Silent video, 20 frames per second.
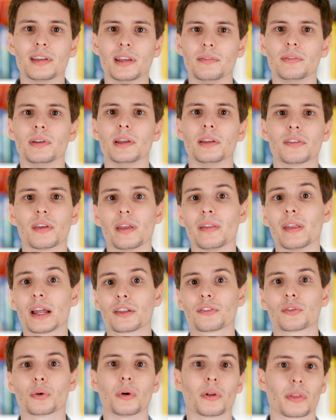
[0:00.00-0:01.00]
TVs and
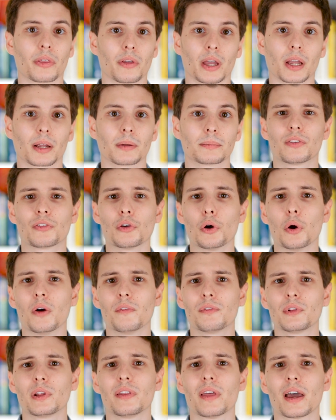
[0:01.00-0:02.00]
that sort of thing. So
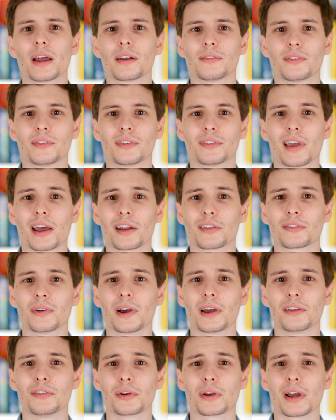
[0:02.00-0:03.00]
hopefully that
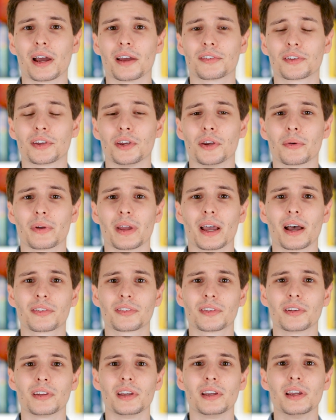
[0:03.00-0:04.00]
satisfies your guys'
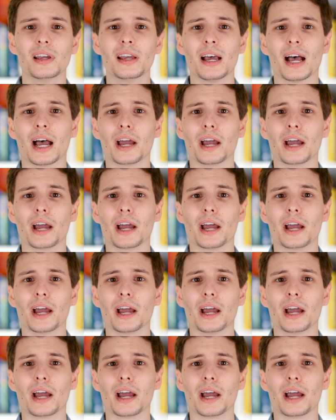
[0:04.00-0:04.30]
curiosity.